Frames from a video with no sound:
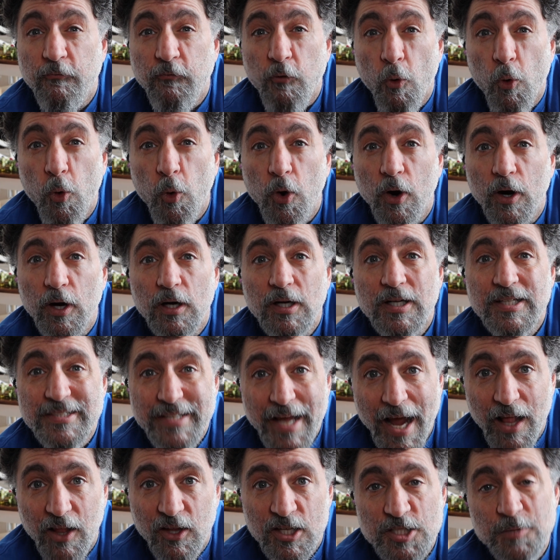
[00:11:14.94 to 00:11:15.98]
4
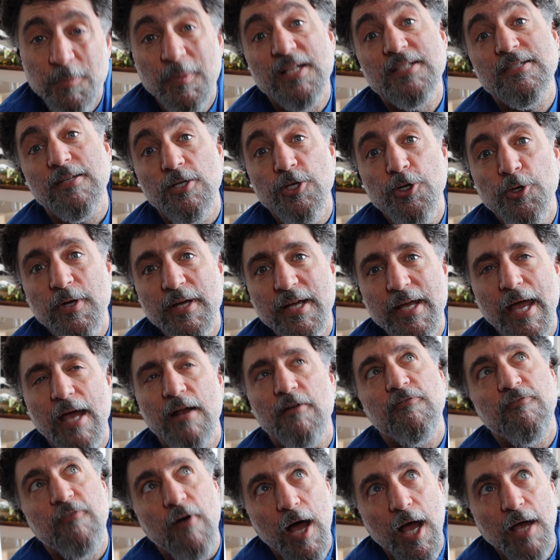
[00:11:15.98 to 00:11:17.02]
talismans that you can
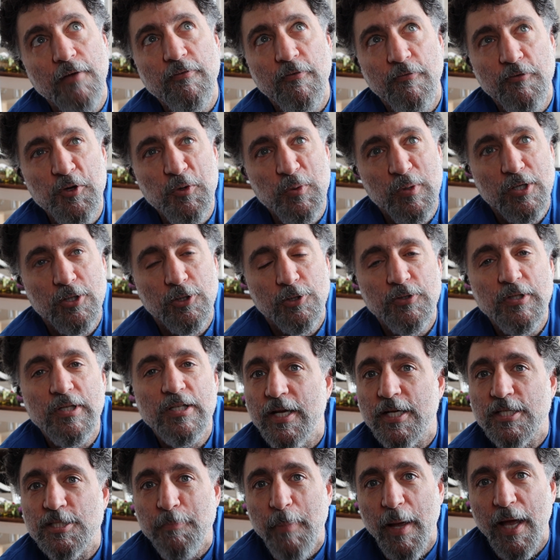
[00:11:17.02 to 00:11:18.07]
get, 5 if you include
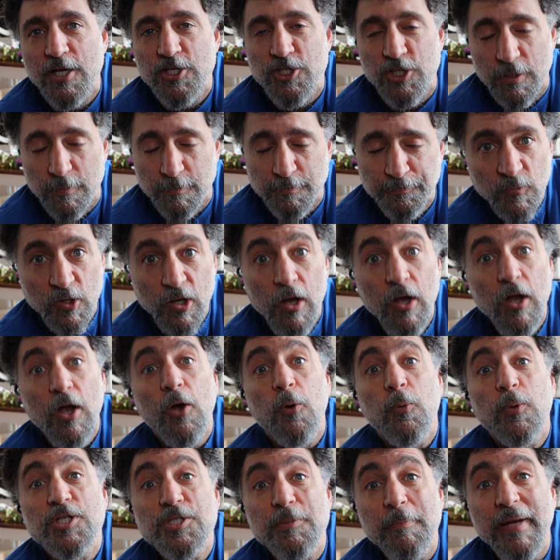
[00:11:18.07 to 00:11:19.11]
the expansion,
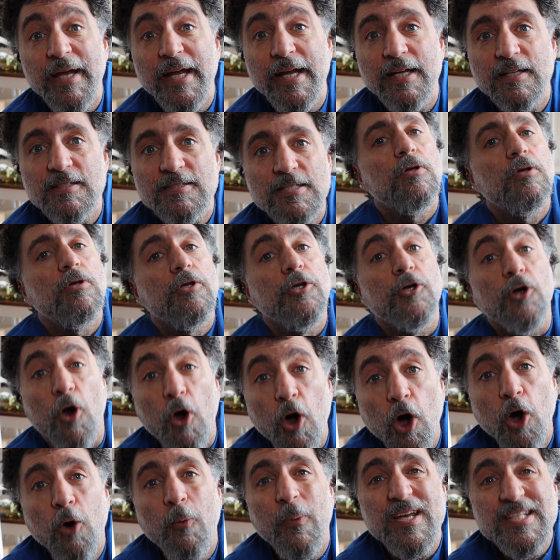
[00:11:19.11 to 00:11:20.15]
which means you're
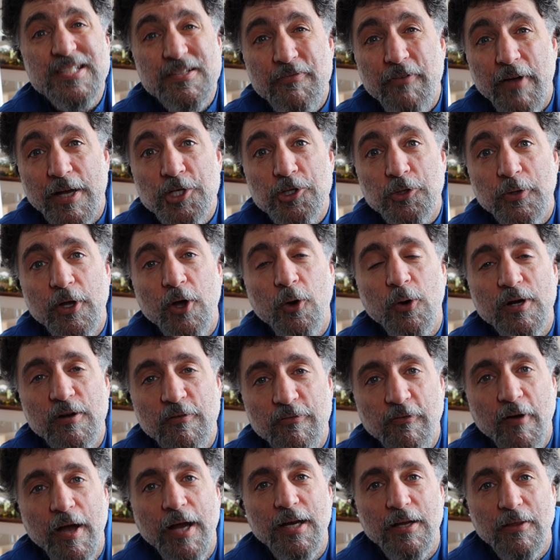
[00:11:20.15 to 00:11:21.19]
always eventually going to
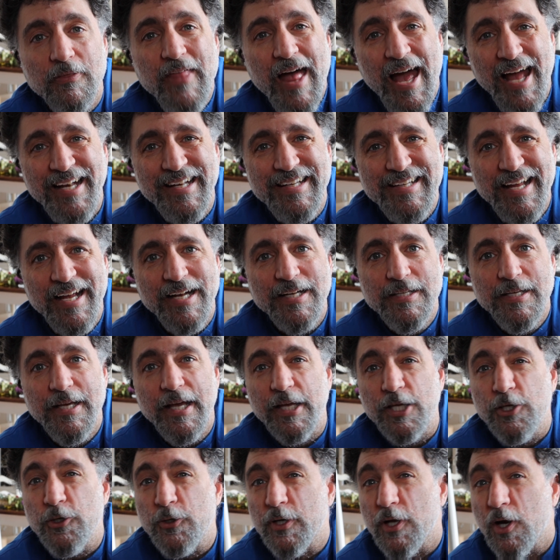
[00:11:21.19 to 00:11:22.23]
fight that Dead
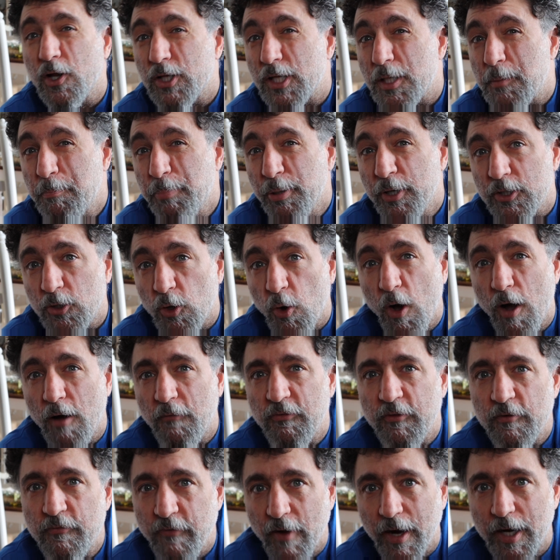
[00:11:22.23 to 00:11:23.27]
King. You can only put
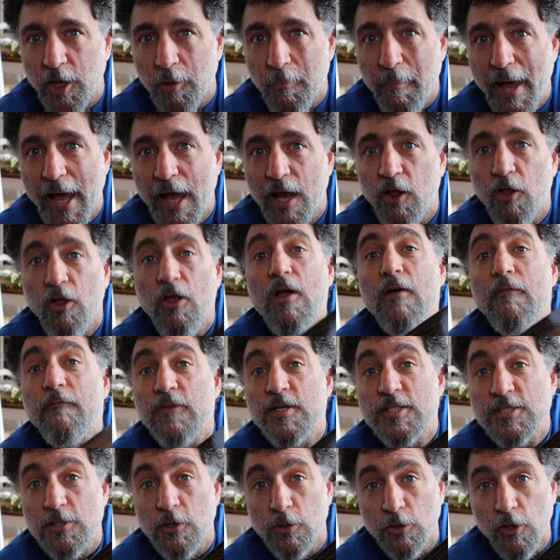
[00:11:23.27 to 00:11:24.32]
off the final battle
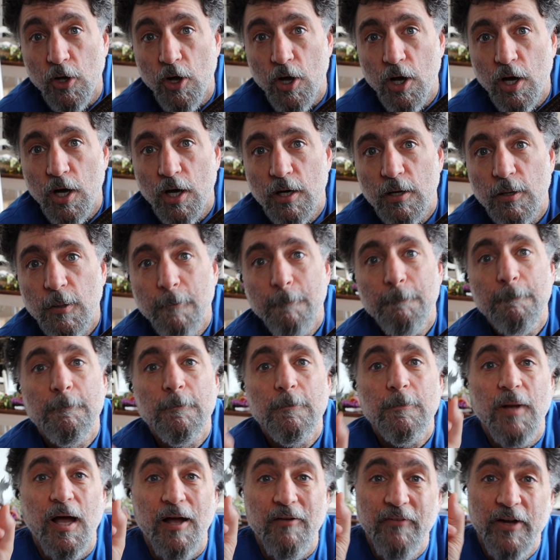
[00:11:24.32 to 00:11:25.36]
for so long.
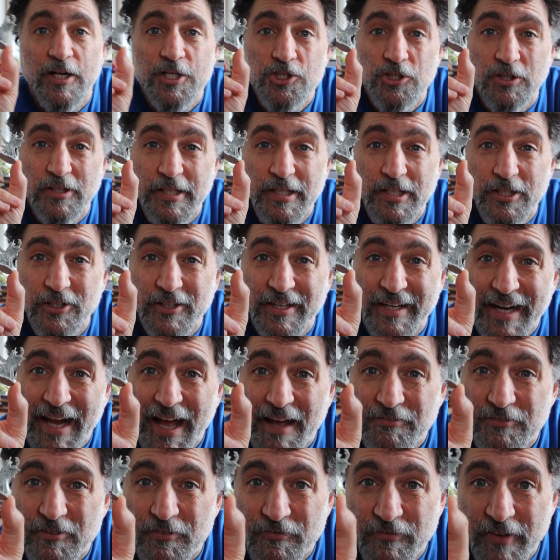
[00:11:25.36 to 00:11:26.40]
Eventually, you're going to
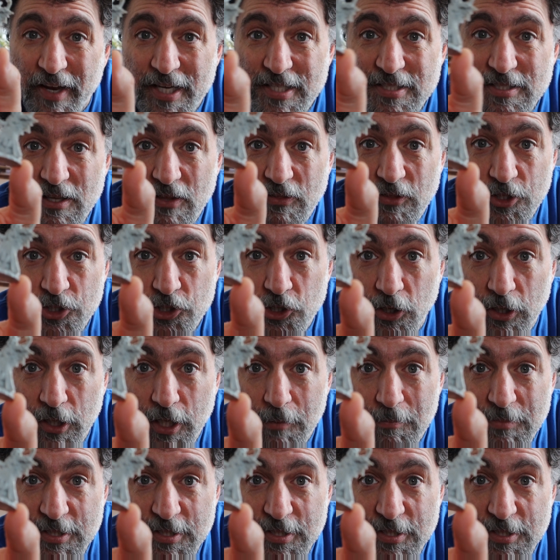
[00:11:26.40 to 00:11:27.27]
have to face the jerk